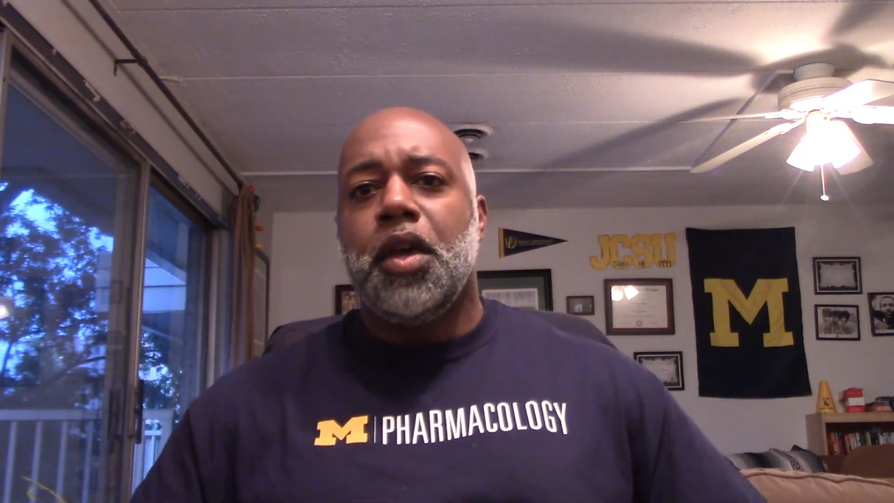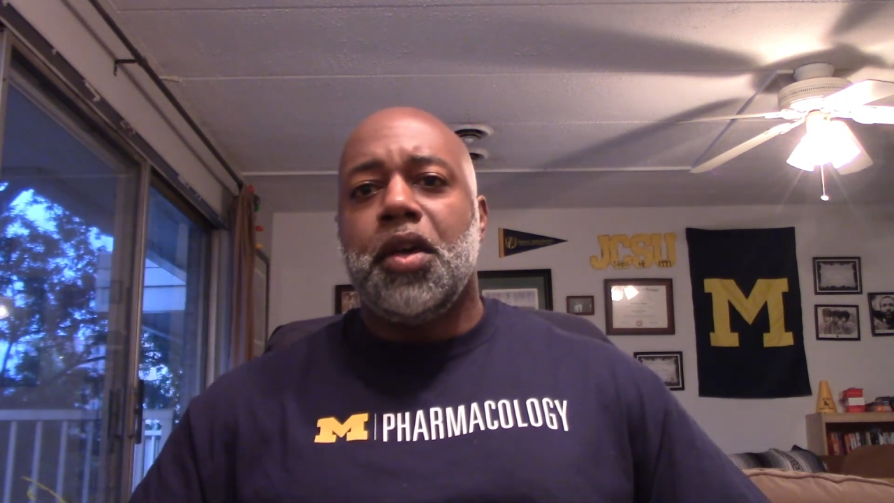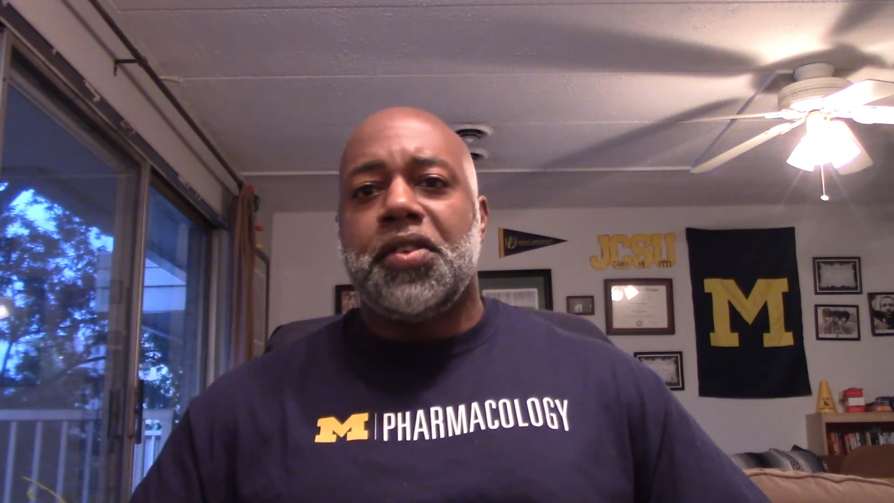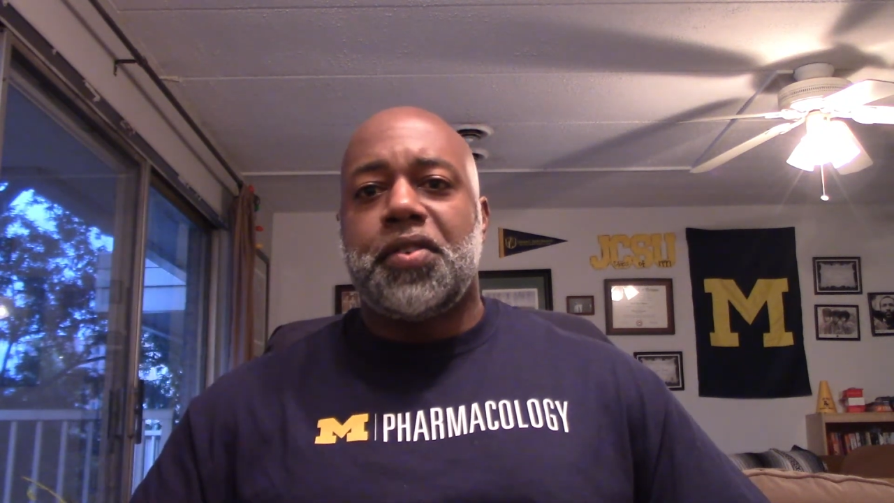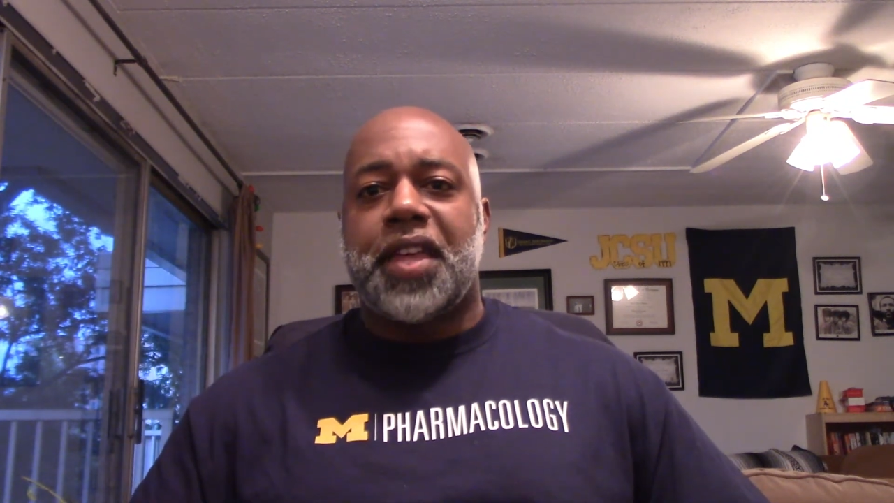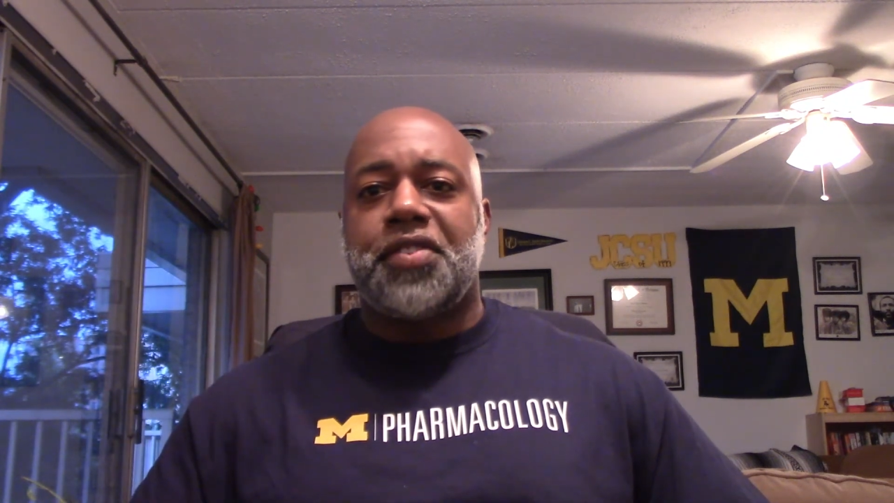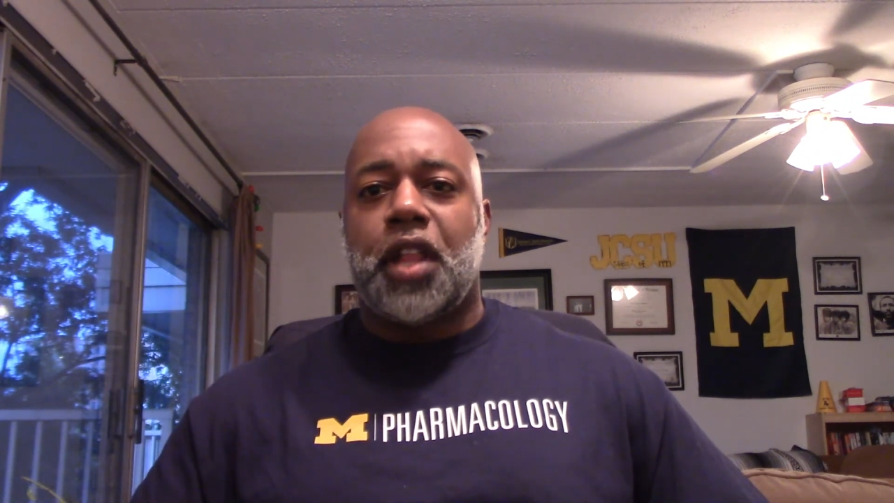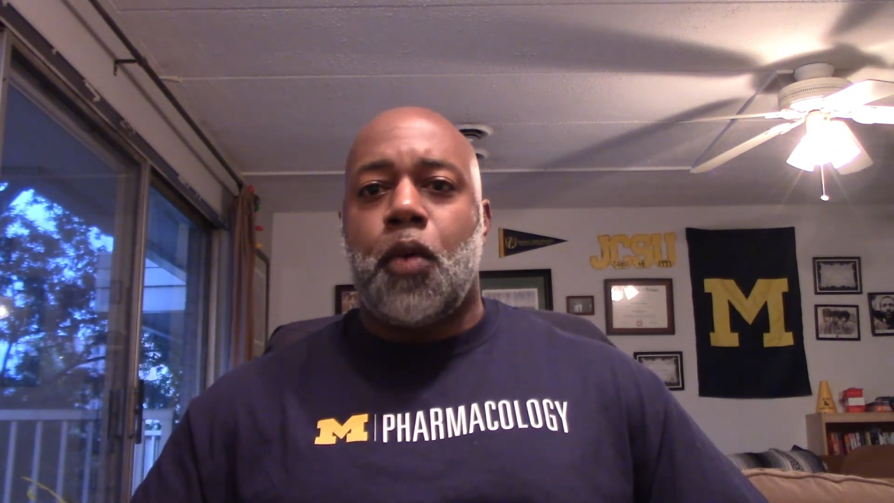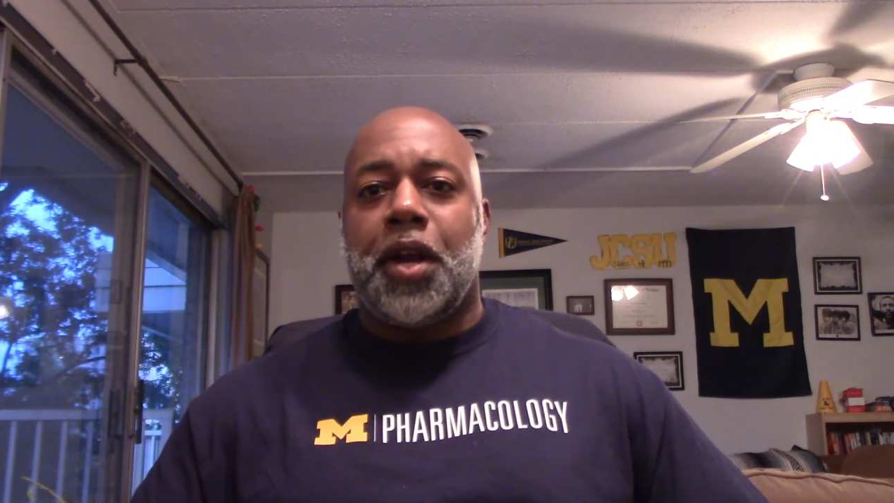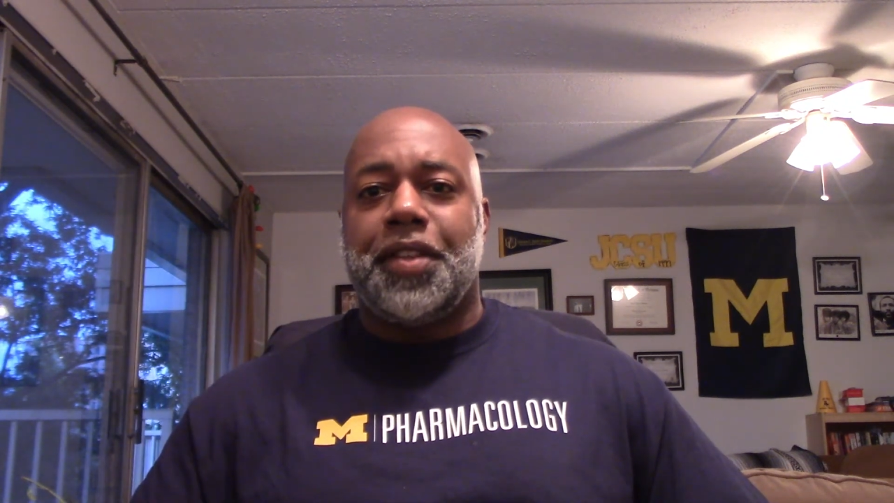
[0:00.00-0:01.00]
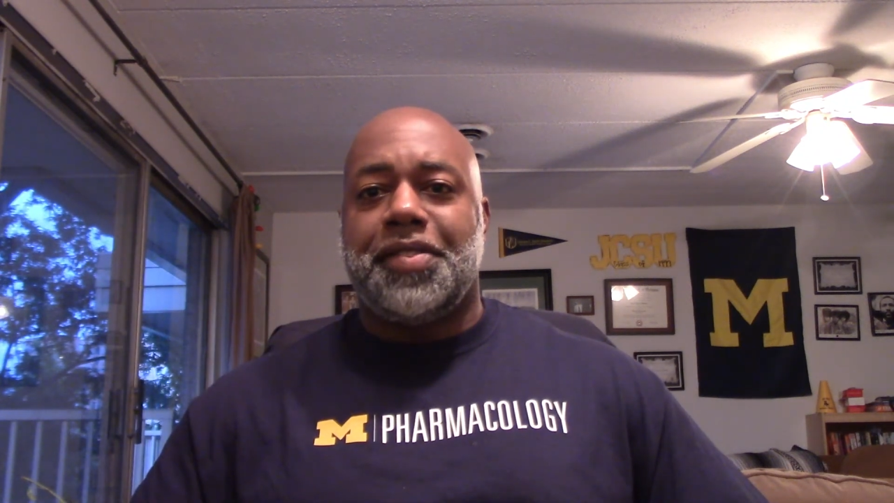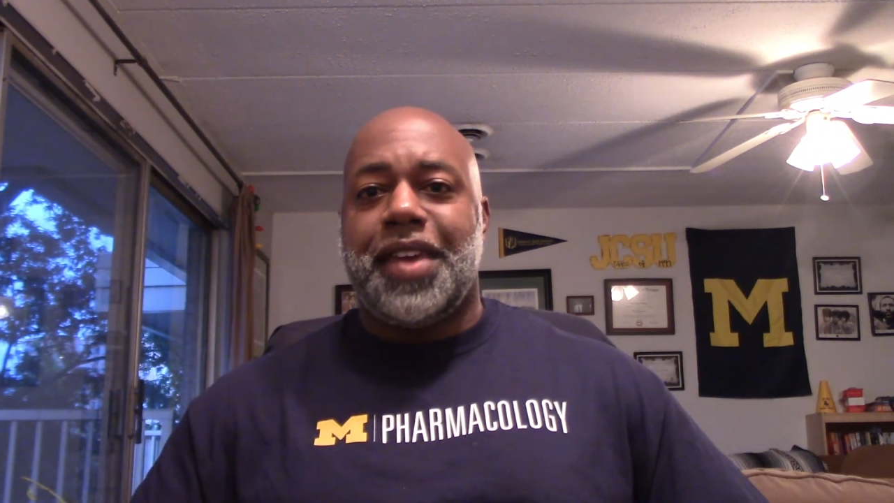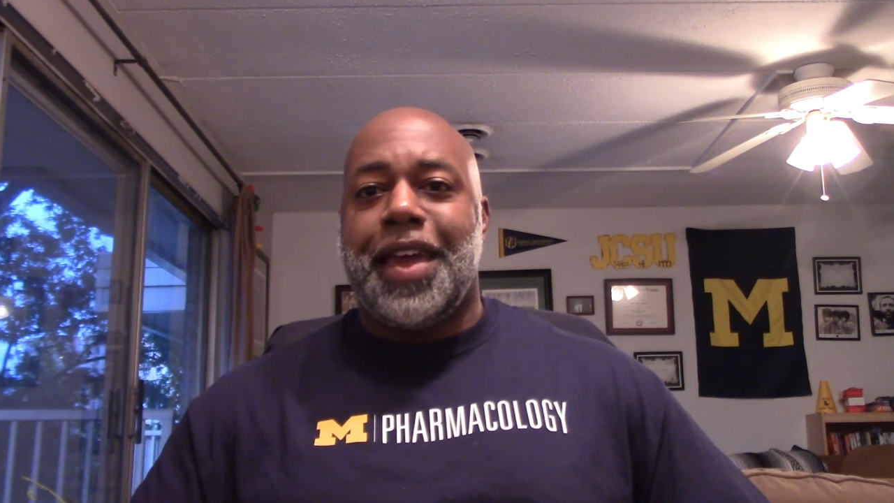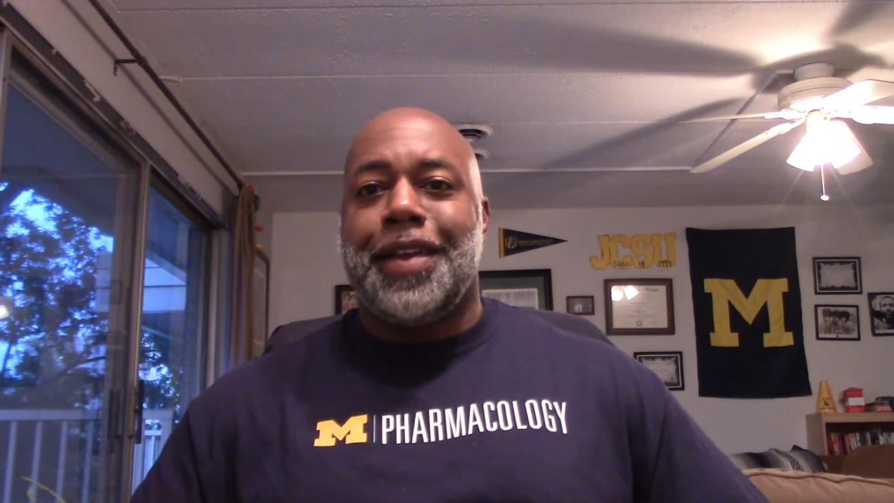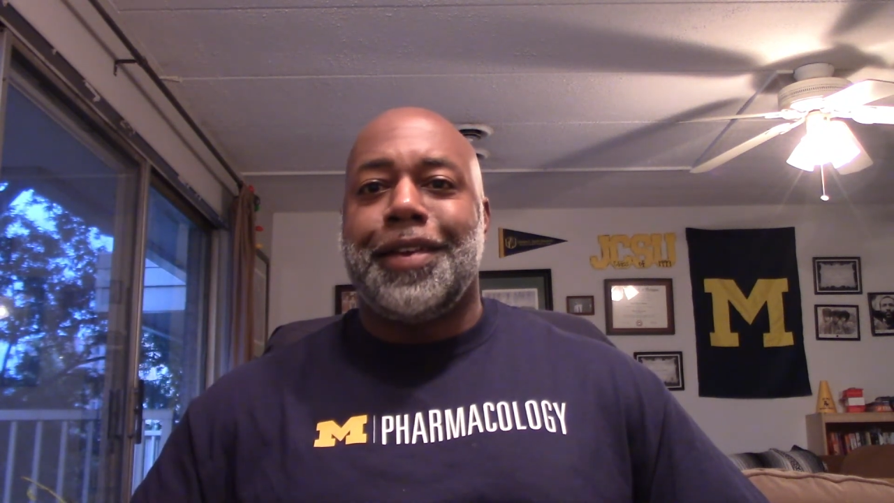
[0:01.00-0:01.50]
So that's all I wanted to
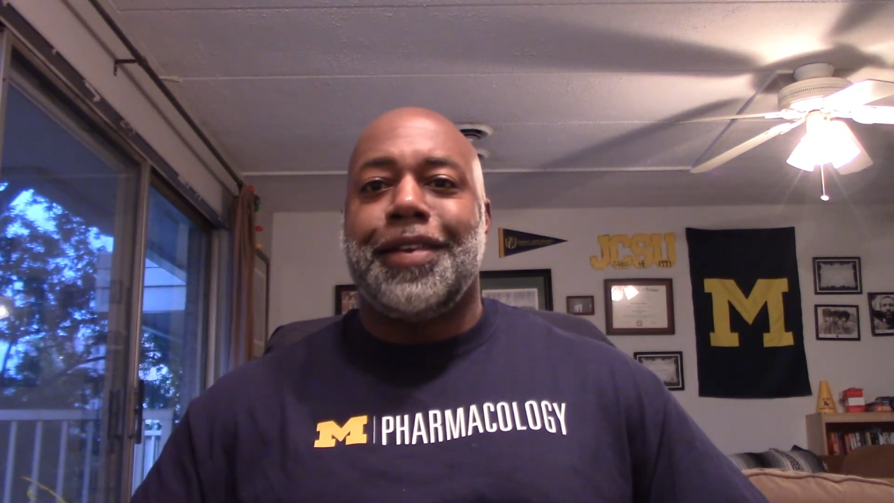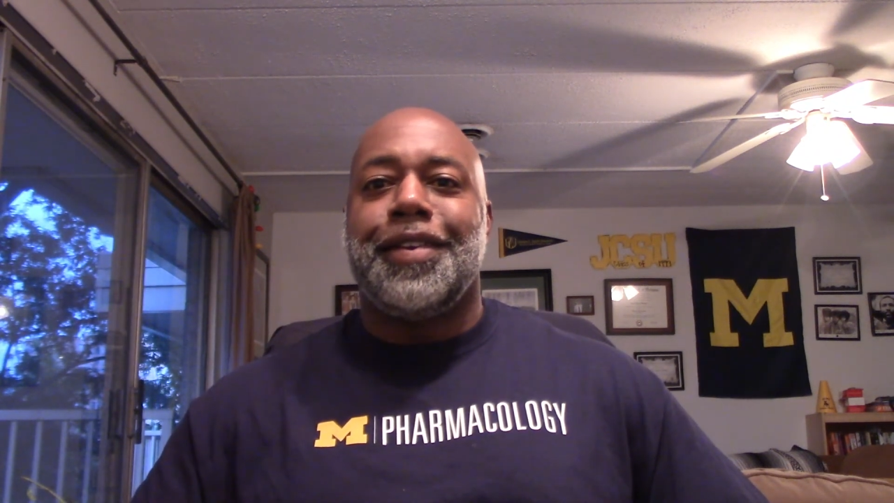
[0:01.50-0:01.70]
say.